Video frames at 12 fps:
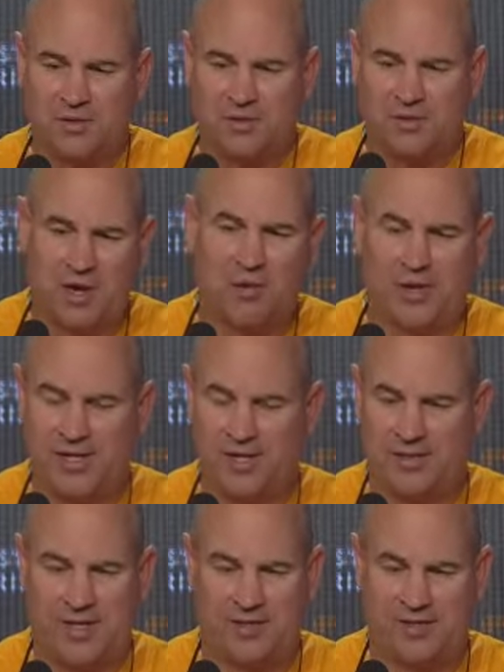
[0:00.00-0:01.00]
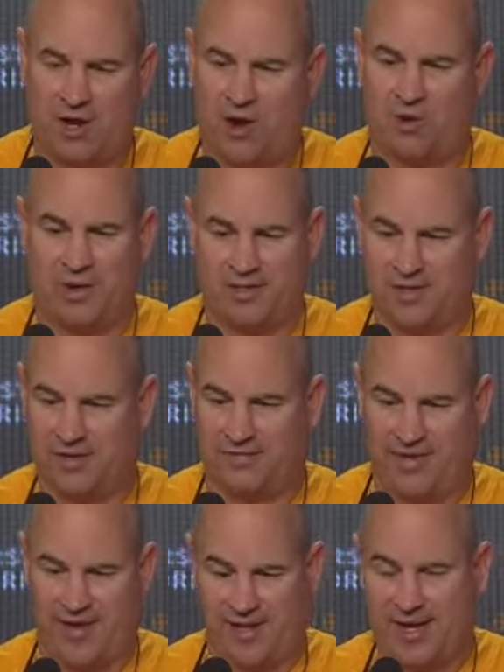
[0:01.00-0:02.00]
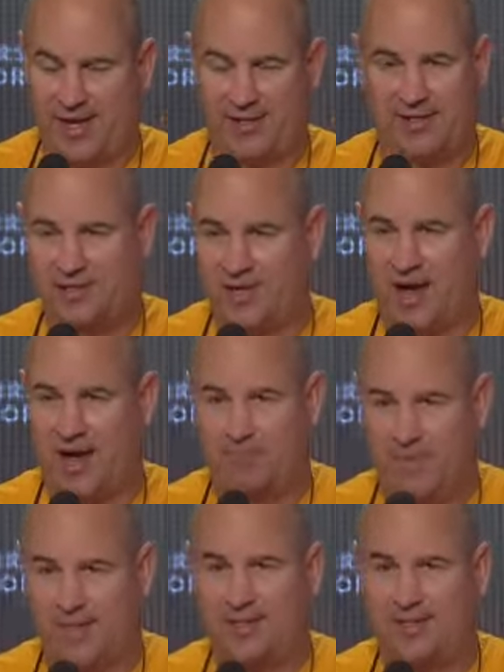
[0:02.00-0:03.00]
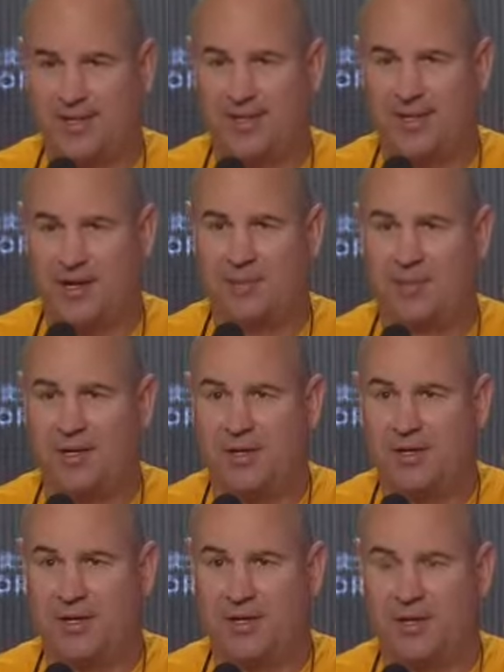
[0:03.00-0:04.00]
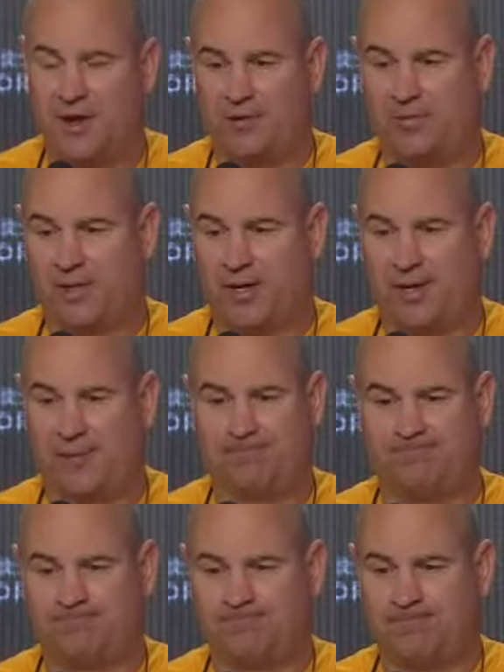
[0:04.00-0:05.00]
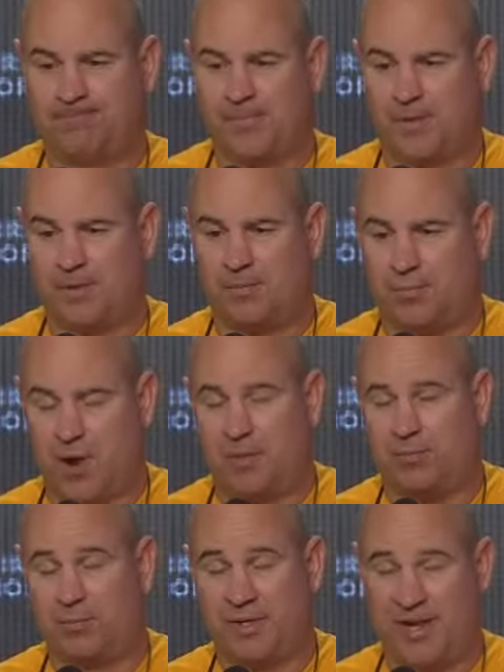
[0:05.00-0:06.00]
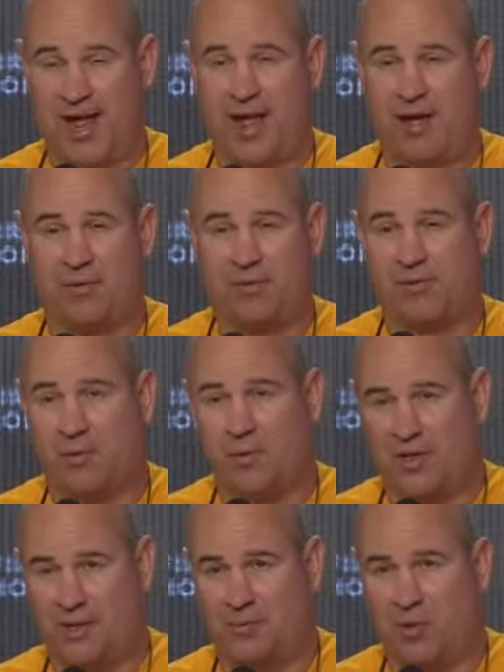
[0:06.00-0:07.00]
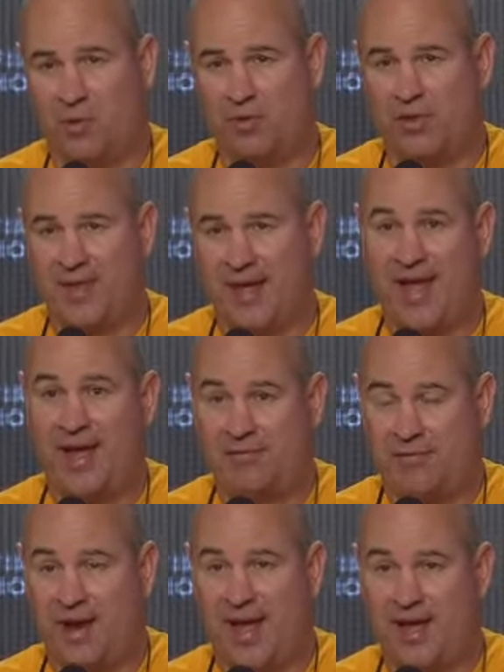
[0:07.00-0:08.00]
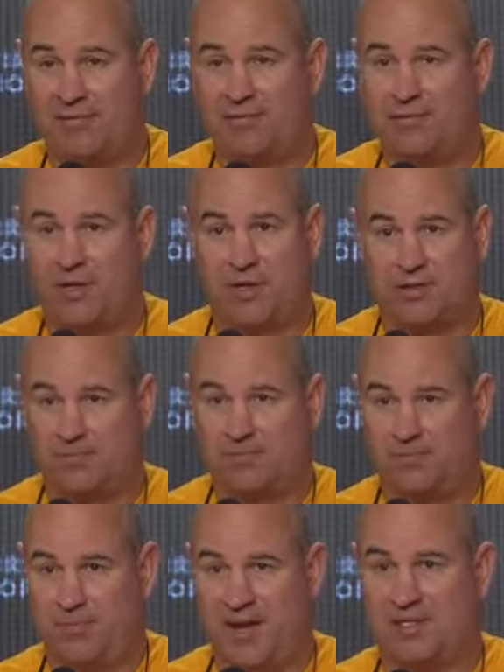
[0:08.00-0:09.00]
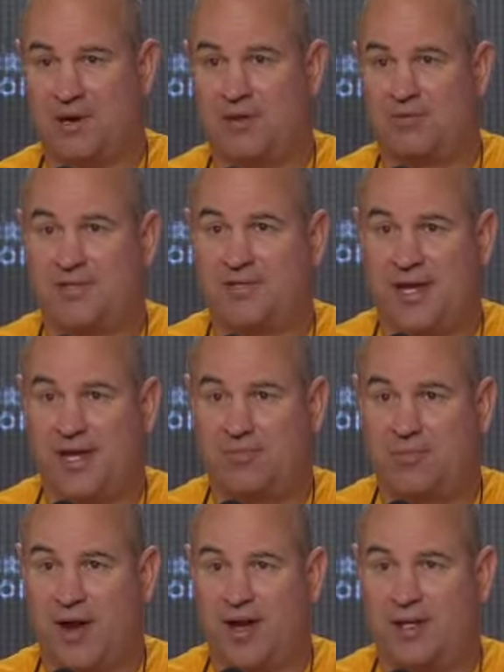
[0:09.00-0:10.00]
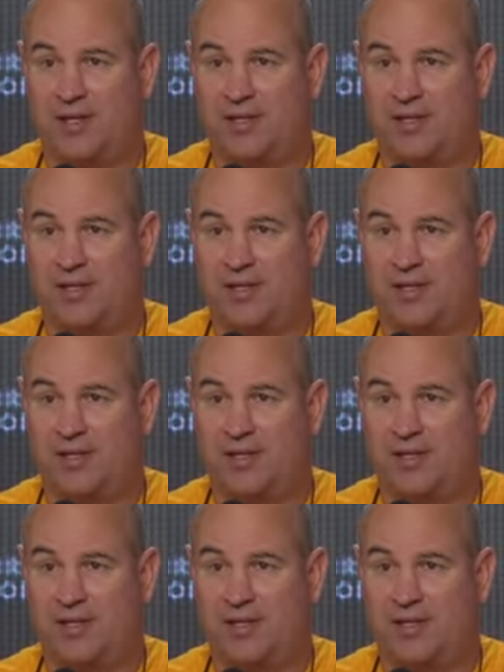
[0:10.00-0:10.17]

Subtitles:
So he's always done a fantastic job mixing it up, you know. Probably now they're throwing it more than they ever have. It's based off his team, right?